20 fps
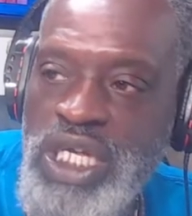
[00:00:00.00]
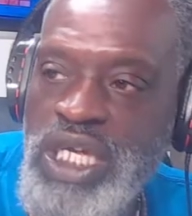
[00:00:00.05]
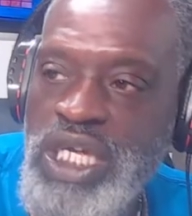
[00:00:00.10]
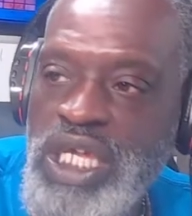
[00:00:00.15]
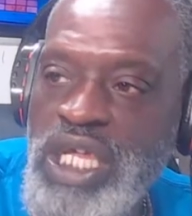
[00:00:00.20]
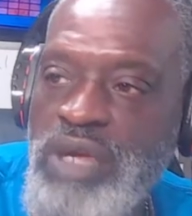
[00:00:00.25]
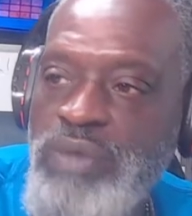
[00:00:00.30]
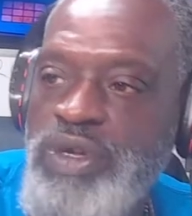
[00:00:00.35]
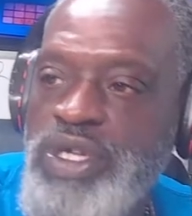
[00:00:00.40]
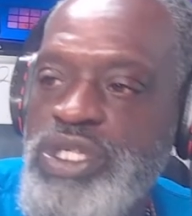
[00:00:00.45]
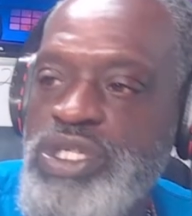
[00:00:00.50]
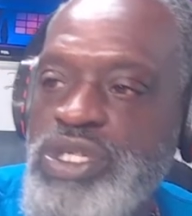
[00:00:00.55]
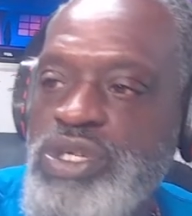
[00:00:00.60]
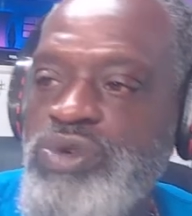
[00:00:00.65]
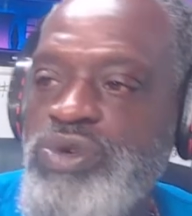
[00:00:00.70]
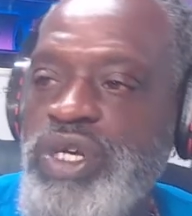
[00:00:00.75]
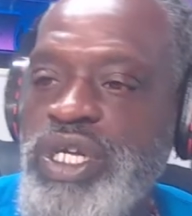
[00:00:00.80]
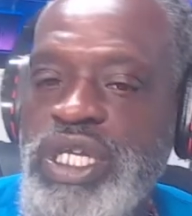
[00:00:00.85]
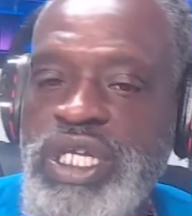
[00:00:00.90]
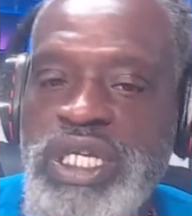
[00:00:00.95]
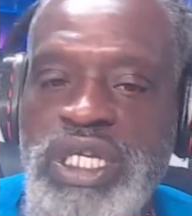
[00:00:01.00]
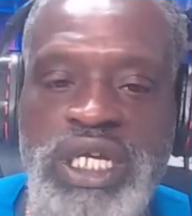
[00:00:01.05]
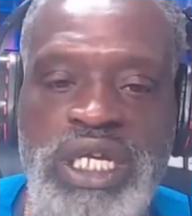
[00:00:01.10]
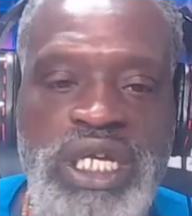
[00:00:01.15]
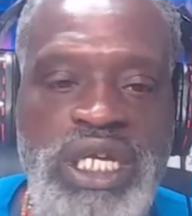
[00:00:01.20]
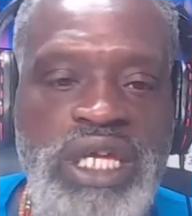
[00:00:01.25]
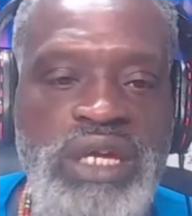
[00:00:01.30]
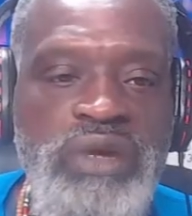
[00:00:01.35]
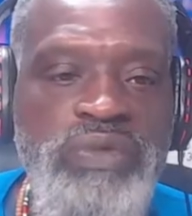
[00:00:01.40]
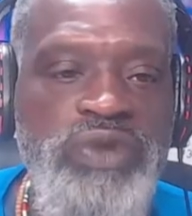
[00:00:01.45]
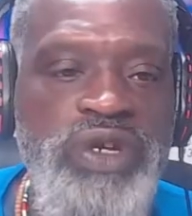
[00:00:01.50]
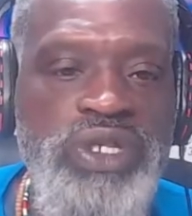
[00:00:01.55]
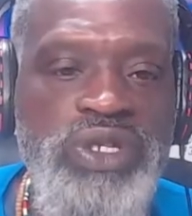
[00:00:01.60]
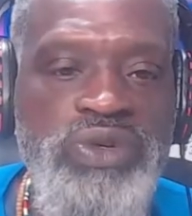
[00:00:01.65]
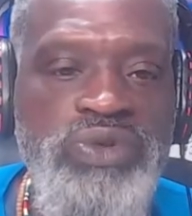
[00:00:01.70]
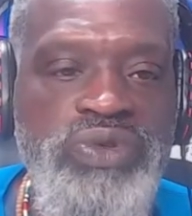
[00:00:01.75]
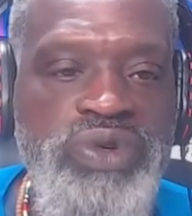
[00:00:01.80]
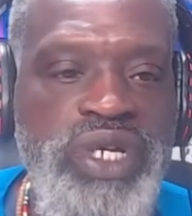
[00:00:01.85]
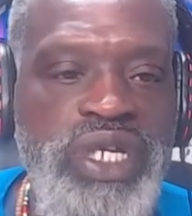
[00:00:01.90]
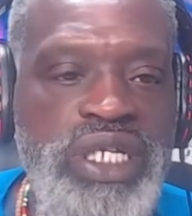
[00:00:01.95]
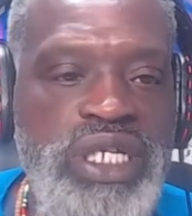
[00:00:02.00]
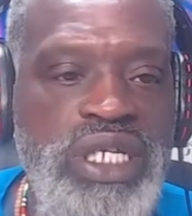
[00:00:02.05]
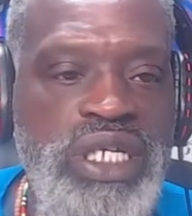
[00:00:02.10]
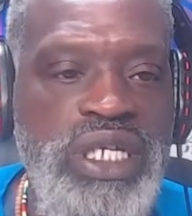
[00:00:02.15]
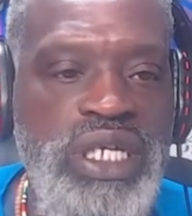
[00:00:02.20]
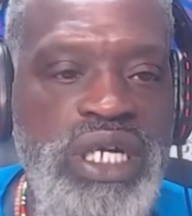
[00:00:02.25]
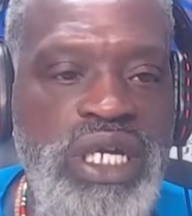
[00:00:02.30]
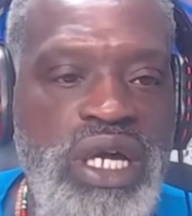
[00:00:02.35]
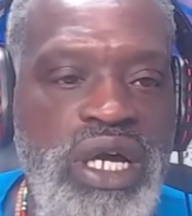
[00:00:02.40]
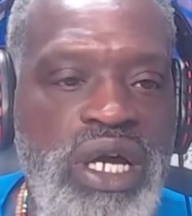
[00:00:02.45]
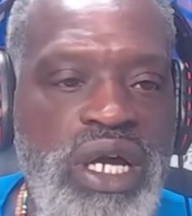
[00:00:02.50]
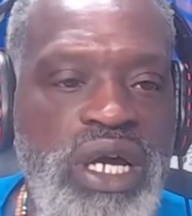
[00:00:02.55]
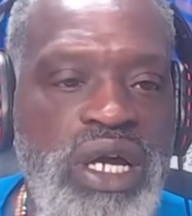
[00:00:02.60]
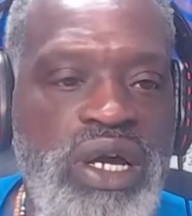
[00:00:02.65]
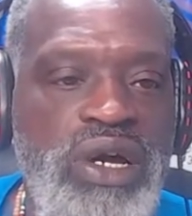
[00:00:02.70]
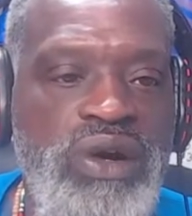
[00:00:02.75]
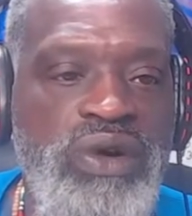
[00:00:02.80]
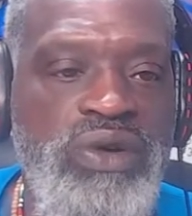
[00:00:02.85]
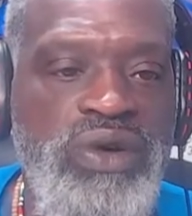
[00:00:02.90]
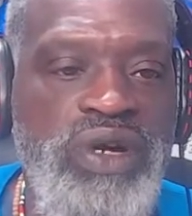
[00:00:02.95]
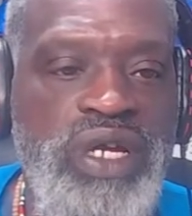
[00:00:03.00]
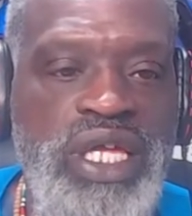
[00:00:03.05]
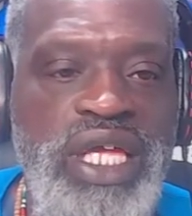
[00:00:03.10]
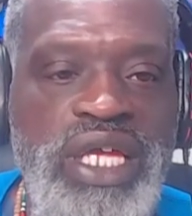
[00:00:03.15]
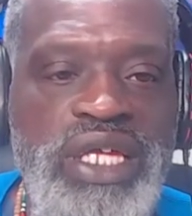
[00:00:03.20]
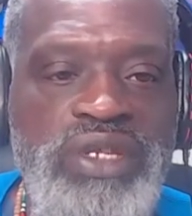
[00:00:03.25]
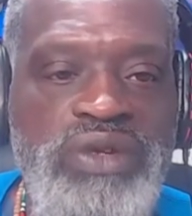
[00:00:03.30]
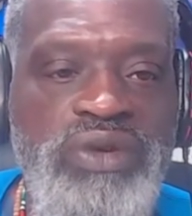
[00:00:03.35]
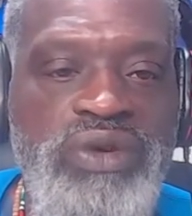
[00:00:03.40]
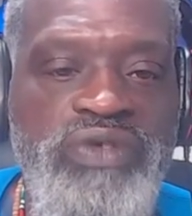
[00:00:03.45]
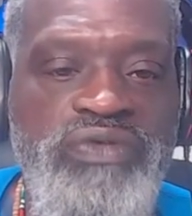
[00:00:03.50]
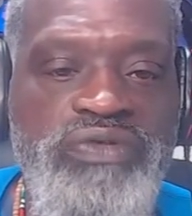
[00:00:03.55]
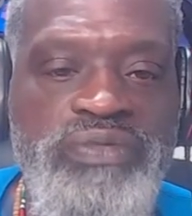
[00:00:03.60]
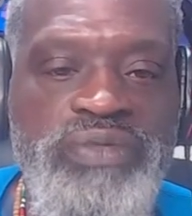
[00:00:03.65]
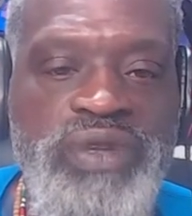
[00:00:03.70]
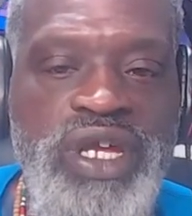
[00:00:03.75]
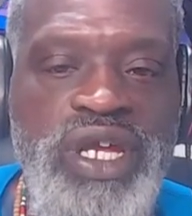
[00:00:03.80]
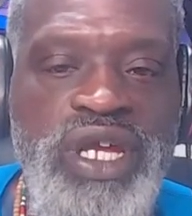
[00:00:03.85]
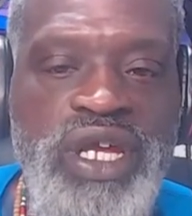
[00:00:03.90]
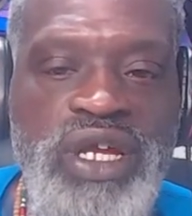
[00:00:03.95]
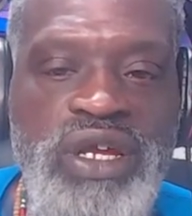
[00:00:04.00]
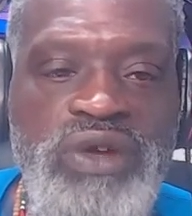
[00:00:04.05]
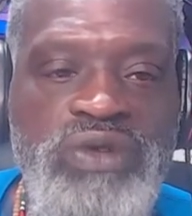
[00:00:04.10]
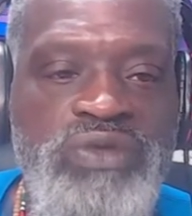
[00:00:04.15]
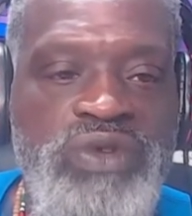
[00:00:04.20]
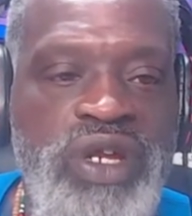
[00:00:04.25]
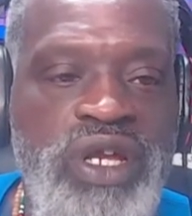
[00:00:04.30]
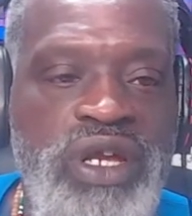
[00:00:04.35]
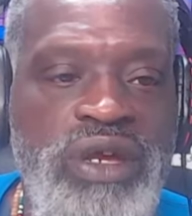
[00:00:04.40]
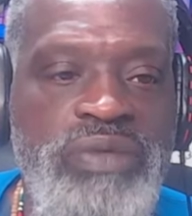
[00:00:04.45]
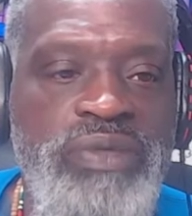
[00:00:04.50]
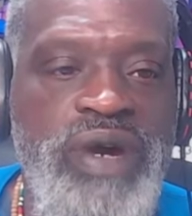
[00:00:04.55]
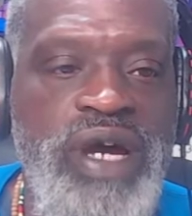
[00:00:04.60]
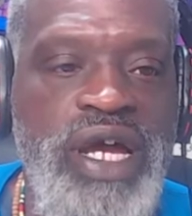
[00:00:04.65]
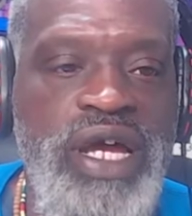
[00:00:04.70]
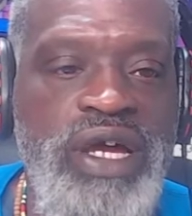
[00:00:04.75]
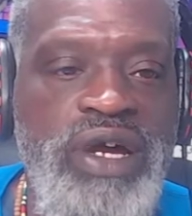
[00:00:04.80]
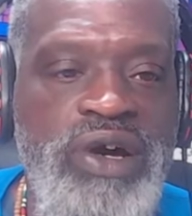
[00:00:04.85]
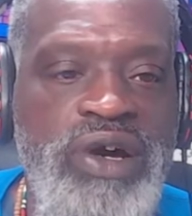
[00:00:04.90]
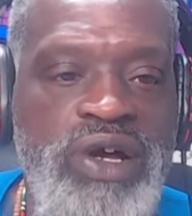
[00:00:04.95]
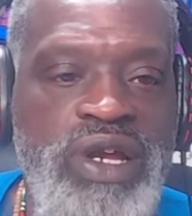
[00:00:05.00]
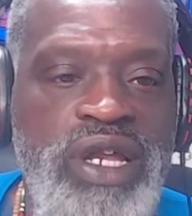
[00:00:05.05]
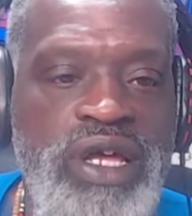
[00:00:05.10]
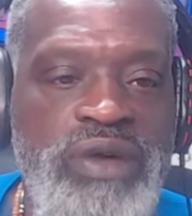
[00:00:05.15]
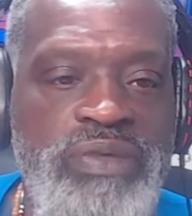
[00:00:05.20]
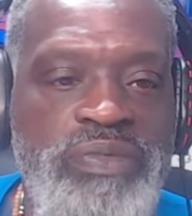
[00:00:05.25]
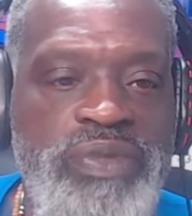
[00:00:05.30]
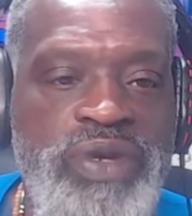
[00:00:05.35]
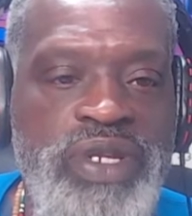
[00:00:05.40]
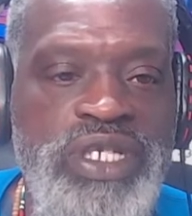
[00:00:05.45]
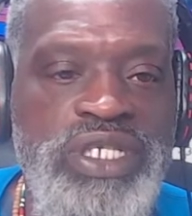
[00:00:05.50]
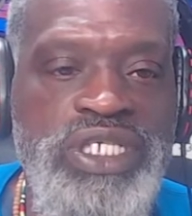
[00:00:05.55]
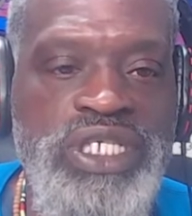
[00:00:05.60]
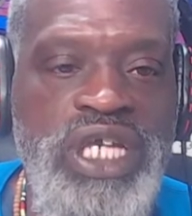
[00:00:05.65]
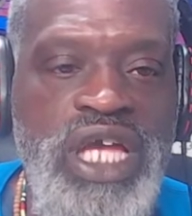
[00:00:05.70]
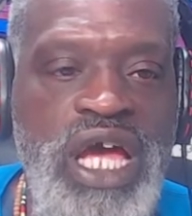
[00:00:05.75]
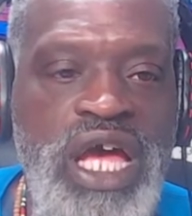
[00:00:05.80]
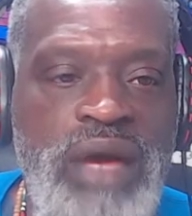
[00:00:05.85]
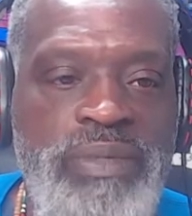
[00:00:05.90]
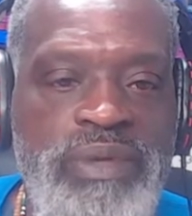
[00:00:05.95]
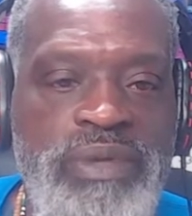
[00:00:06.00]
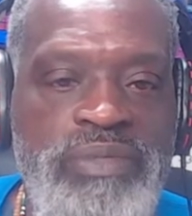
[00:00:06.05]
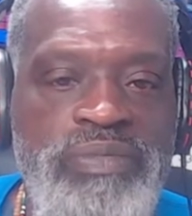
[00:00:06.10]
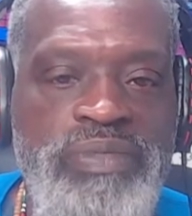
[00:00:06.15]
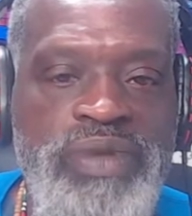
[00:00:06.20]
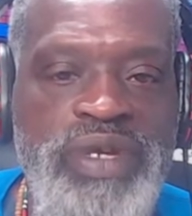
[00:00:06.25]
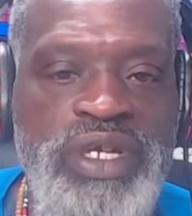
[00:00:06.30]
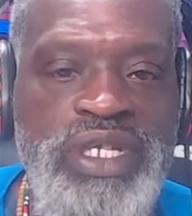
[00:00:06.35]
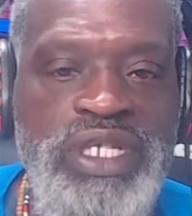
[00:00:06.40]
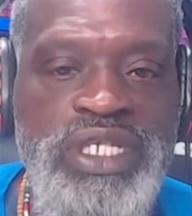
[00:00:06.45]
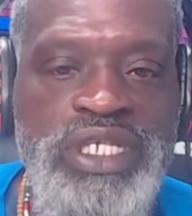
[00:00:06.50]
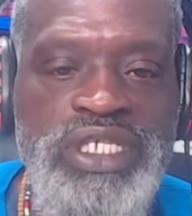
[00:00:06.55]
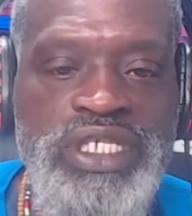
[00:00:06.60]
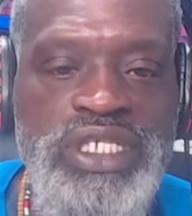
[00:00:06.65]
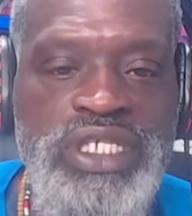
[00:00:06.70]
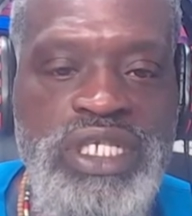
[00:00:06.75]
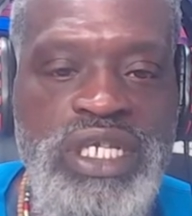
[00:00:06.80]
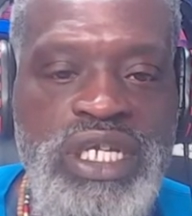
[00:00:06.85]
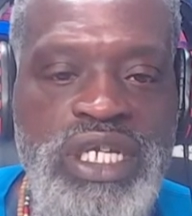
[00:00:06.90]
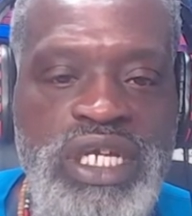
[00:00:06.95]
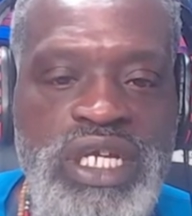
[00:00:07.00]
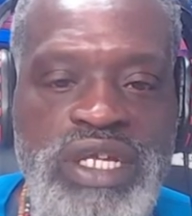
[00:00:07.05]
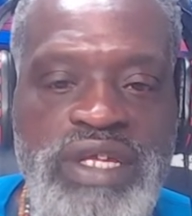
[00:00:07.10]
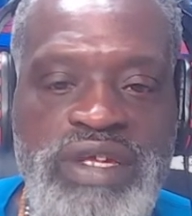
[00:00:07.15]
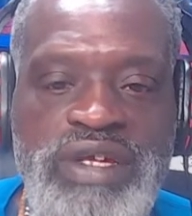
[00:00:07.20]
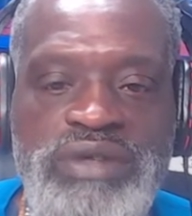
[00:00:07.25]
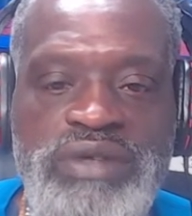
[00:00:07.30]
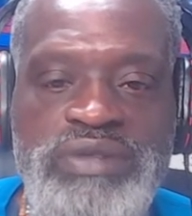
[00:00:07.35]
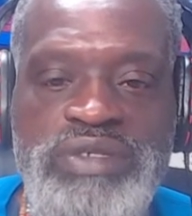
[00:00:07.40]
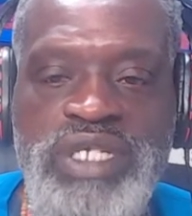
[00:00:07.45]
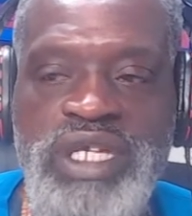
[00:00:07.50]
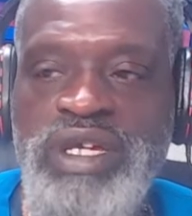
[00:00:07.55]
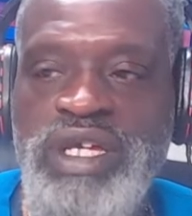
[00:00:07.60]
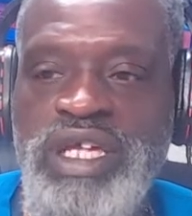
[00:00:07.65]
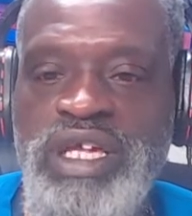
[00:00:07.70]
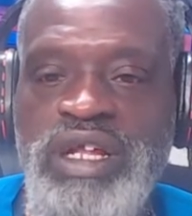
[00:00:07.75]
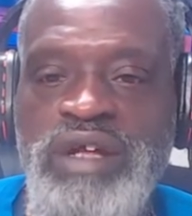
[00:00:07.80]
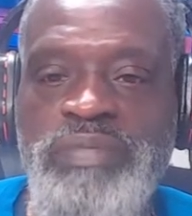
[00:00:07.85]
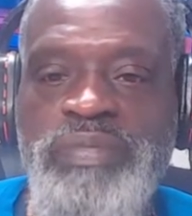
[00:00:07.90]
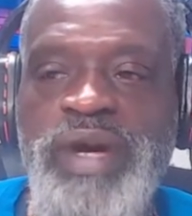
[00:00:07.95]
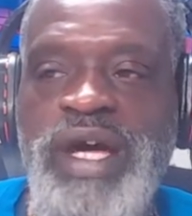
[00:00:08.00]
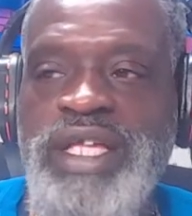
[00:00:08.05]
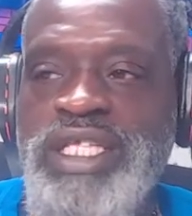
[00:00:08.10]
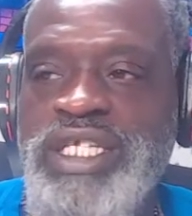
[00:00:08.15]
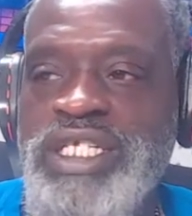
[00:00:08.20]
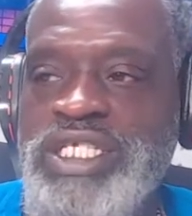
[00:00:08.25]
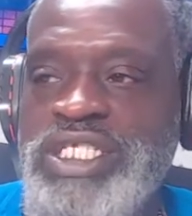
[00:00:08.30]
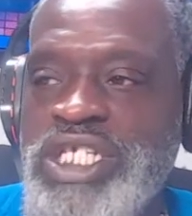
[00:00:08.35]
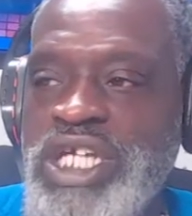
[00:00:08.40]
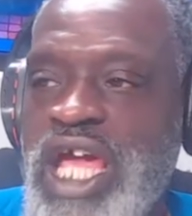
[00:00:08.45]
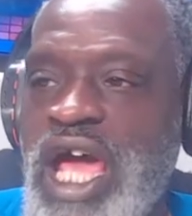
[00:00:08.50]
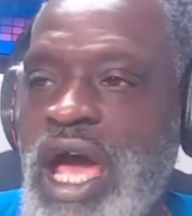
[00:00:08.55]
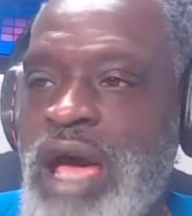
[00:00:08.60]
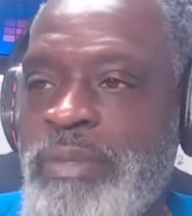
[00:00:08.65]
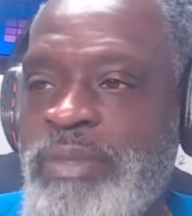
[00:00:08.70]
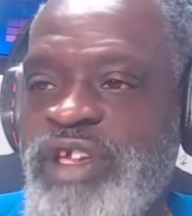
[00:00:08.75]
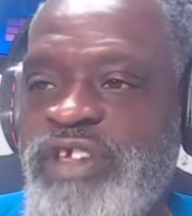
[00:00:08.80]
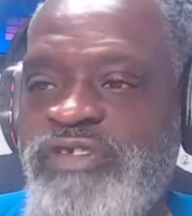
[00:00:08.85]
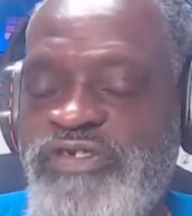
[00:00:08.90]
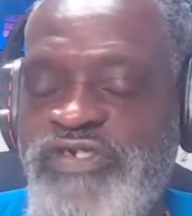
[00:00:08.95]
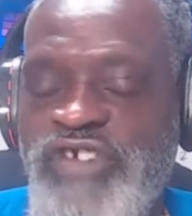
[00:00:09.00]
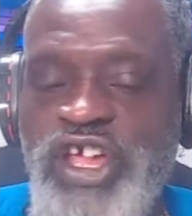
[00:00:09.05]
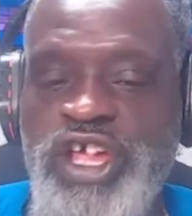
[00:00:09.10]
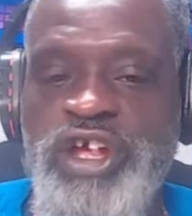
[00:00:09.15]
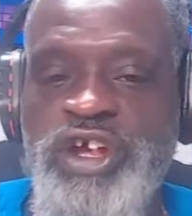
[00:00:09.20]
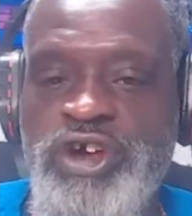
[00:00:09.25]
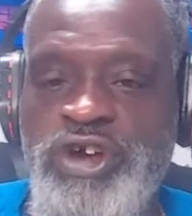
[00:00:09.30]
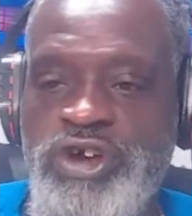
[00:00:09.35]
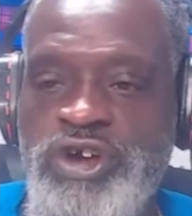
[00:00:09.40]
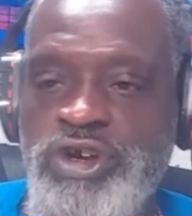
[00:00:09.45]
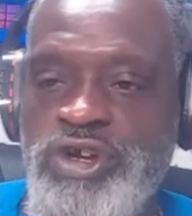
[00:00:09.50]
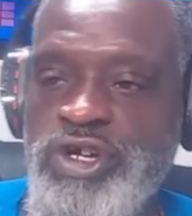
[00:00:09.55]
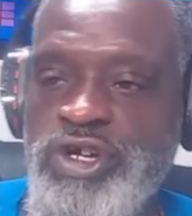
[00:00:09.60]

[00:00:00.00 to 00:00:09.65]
Can we do it? Can we do it? Oh, can't do it from there. I don't want everybody all up in the Giami business. You know what I'm saying? Get up out the Giami sphere.